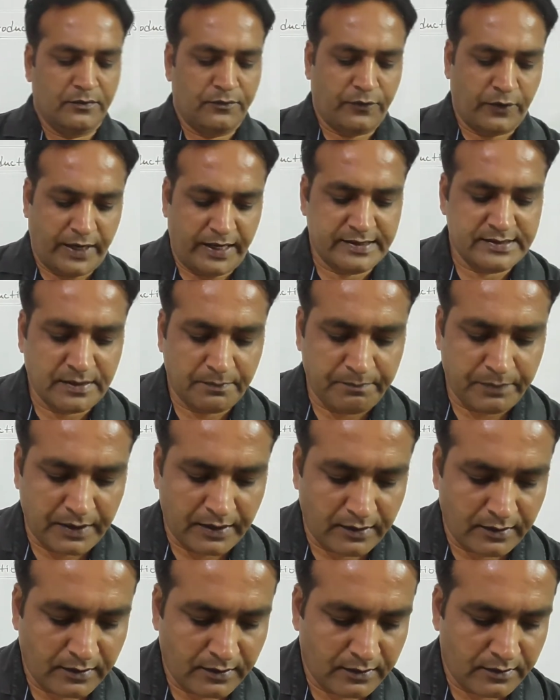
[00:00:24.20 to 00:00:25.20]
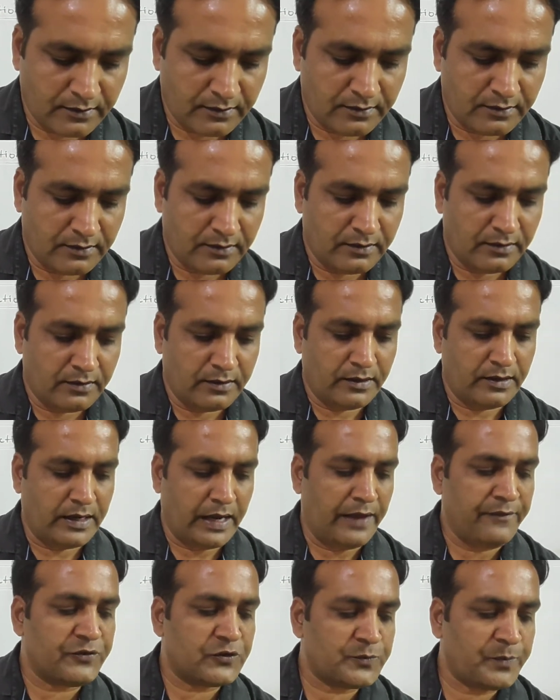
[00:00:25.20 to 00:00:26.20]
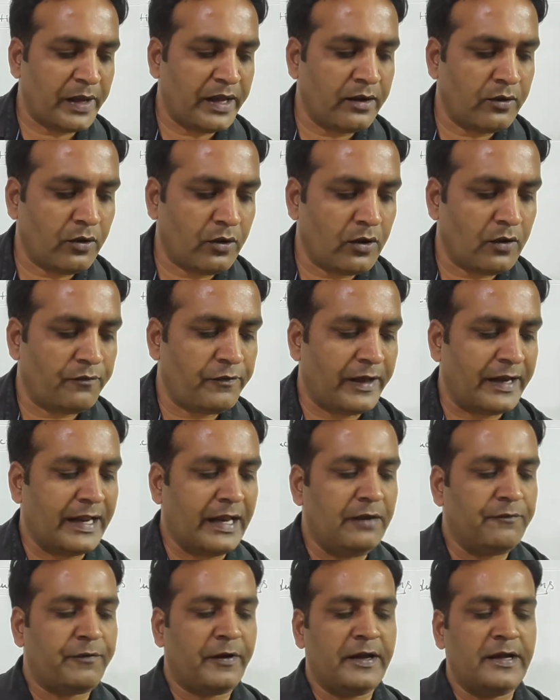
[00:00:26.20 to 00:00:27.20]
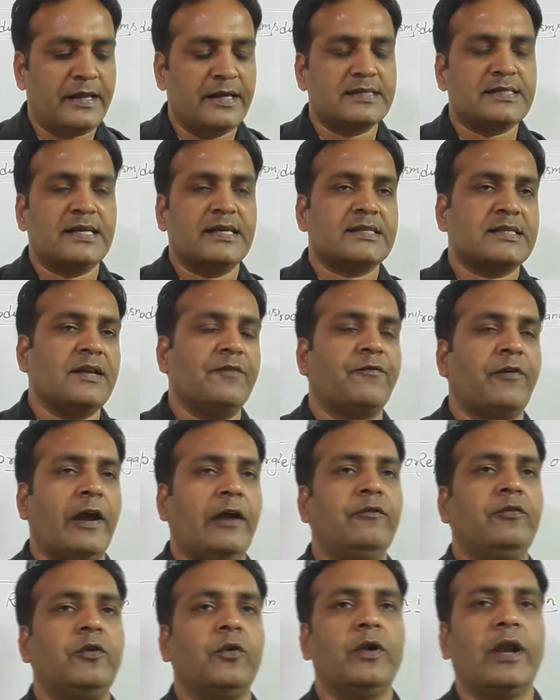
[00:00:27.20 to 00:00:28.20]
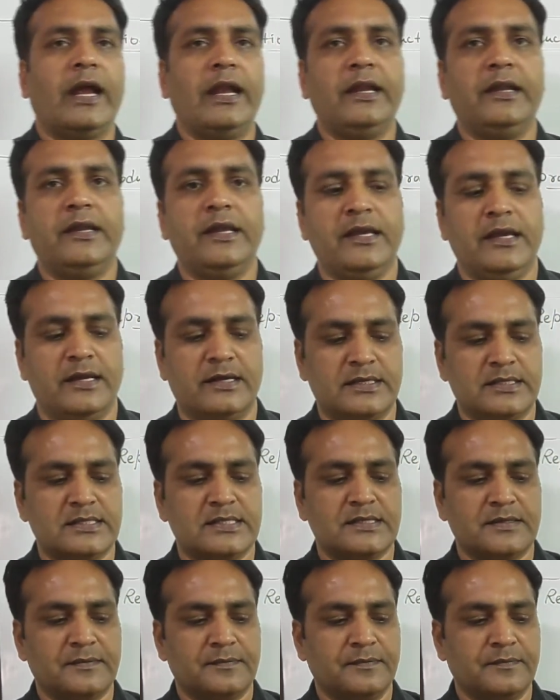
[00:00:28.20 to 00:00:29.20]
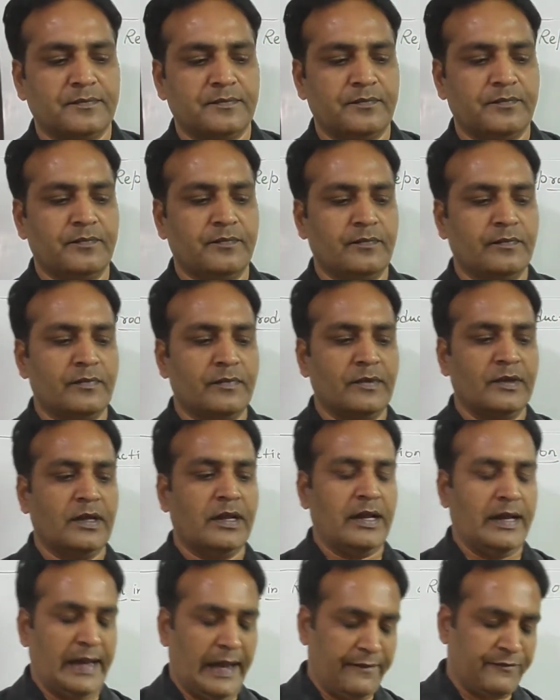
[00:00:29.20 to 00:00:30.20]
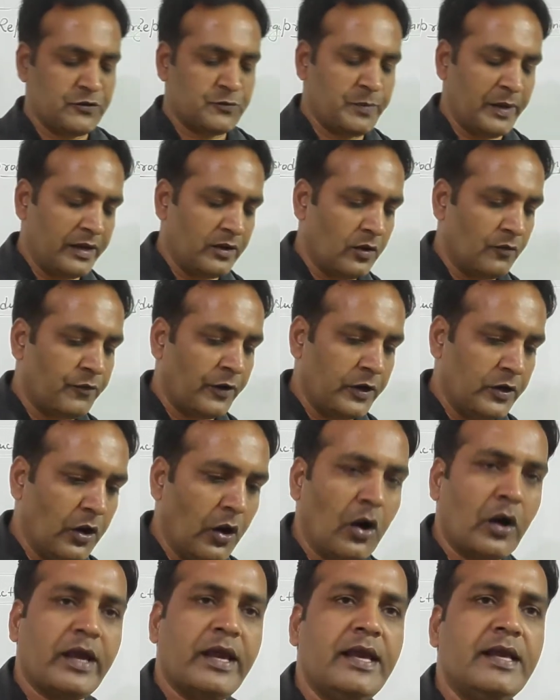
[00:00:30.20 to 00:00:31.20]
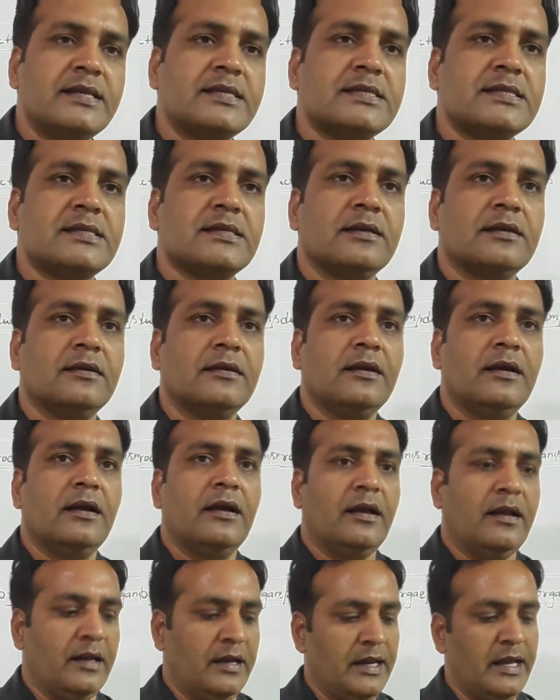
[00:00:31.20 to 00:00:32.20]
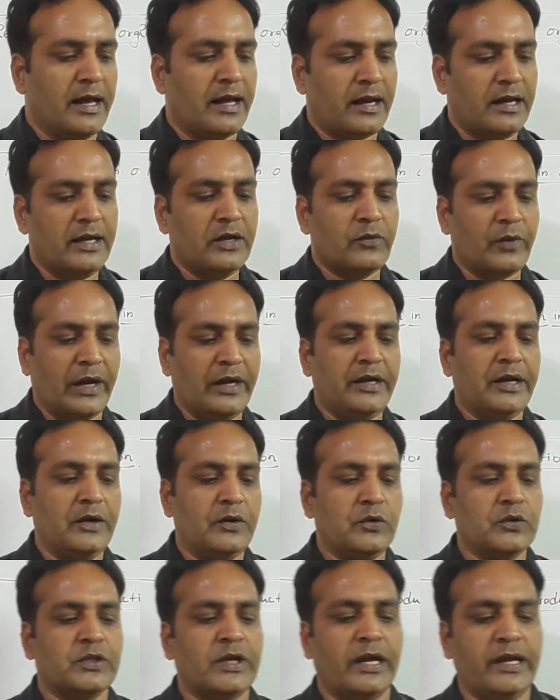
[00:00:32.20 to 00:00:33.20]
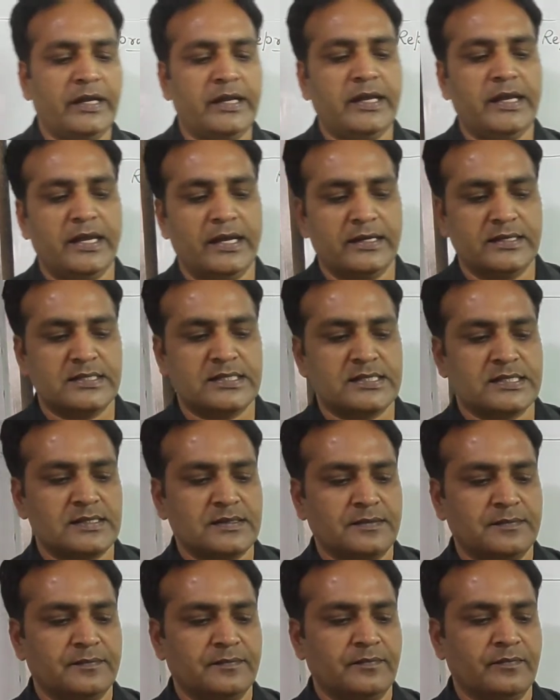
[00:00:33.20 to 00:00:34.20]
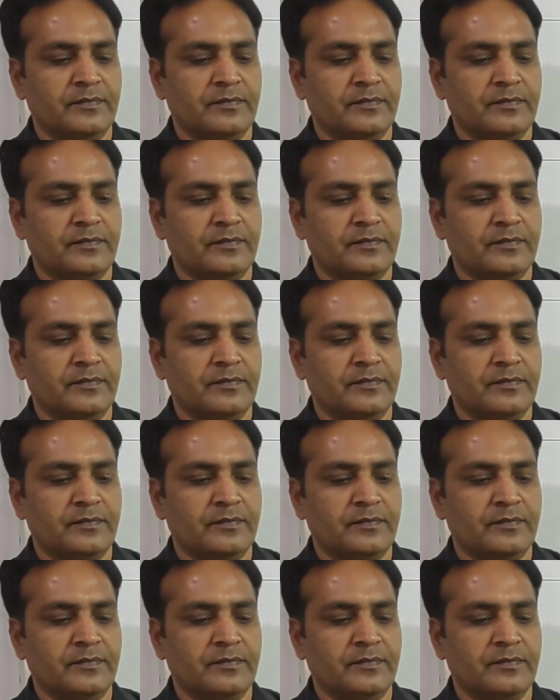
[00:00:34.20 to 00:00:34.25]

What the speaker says: For example, lifespan of an elephant is 65 to 90 years. Lifespan of a dog is nearly 20 to 30 years.